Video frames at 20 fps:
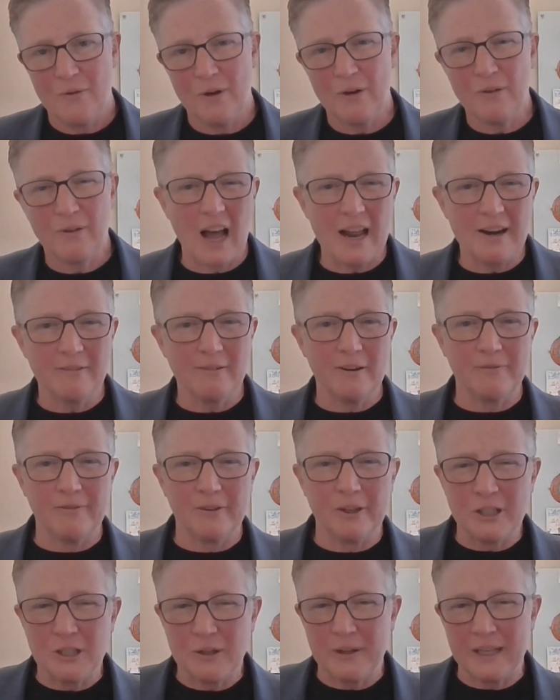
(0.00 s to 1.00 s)
We've kind of
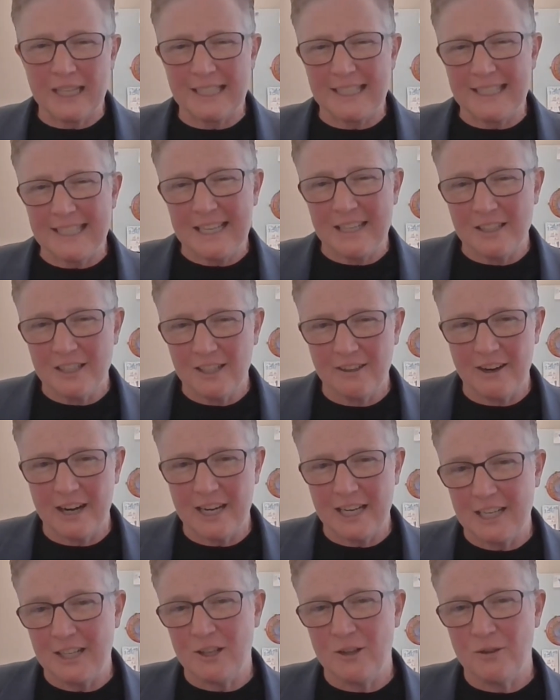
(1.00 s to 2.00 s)
referred to it as
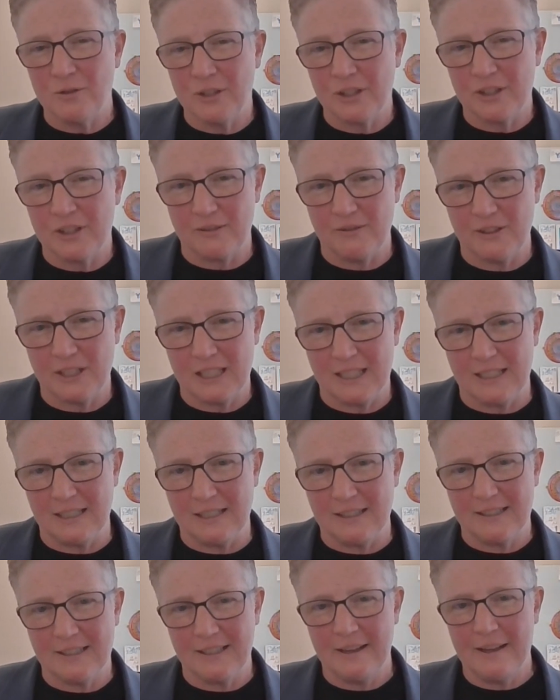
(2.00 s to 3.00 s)
integrated youth
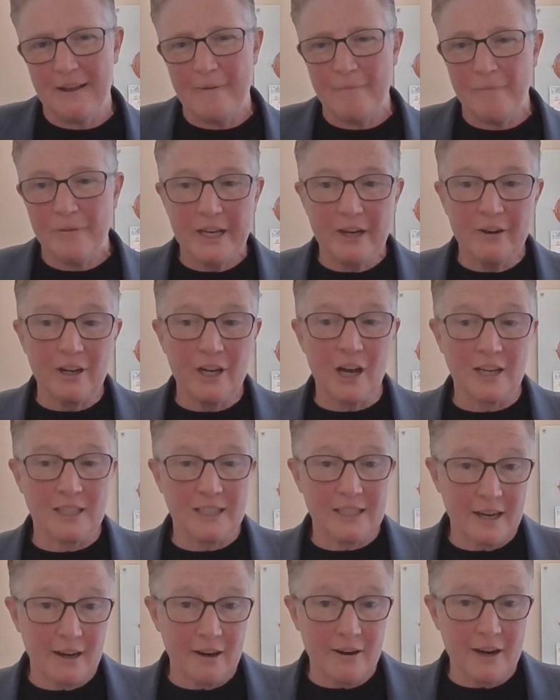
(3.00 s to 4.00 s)
services. Here in
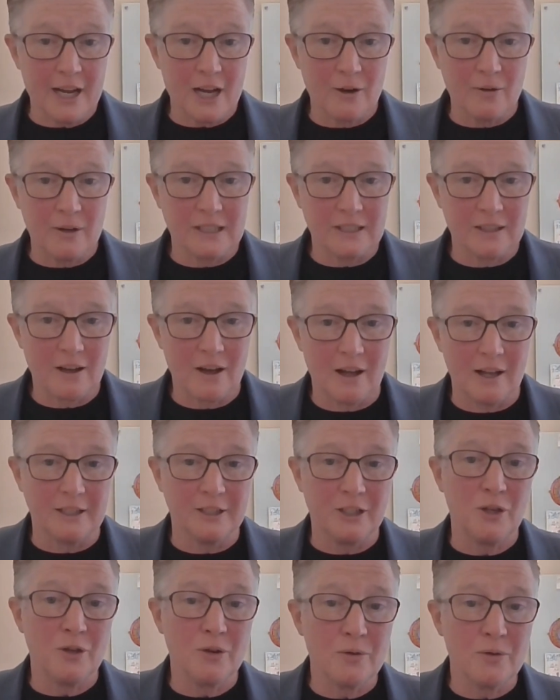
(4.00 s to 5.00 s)
Ontario, it's
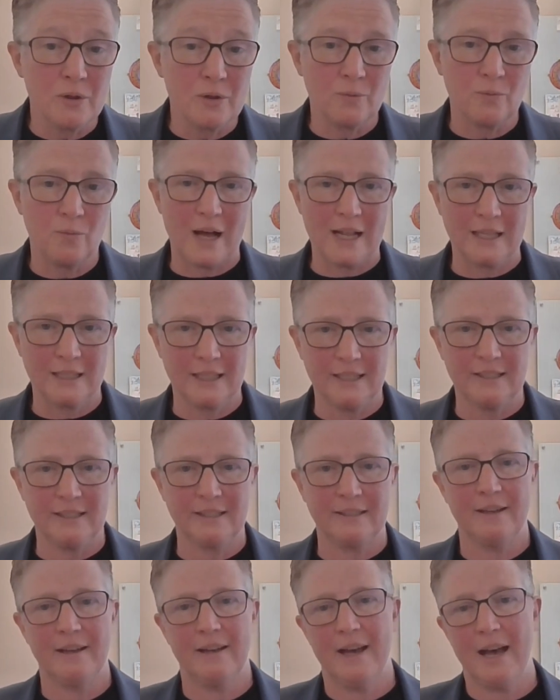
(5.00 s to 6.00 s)
called Youth
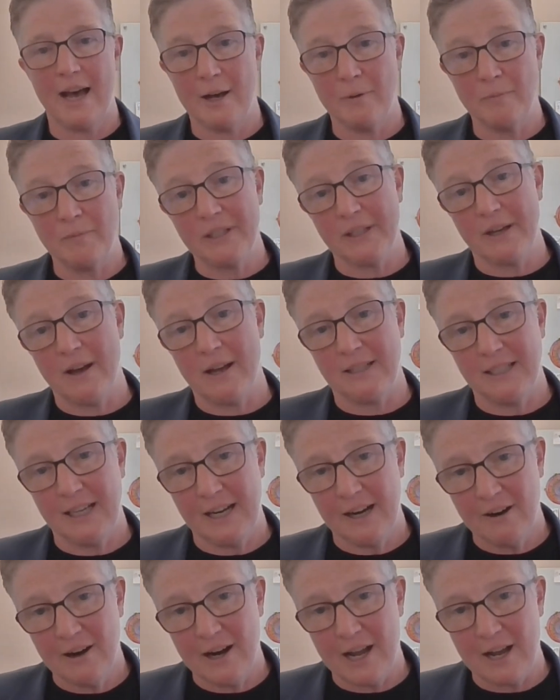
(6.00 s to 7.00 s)
Wellness Hubs
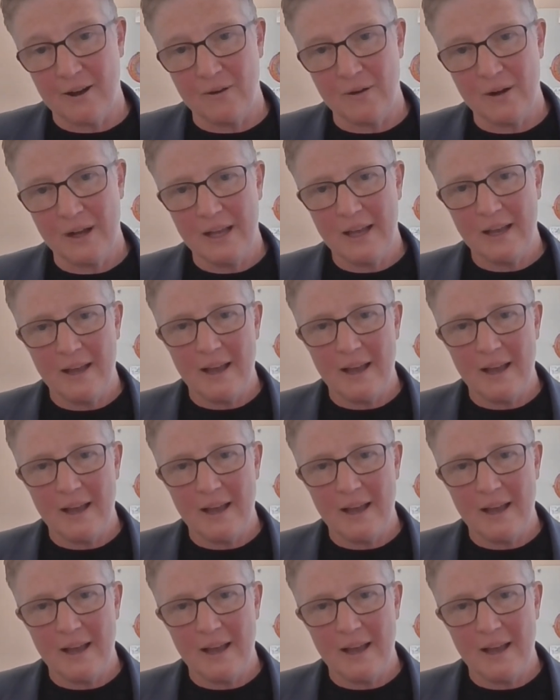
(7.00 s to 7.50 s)
Ontario.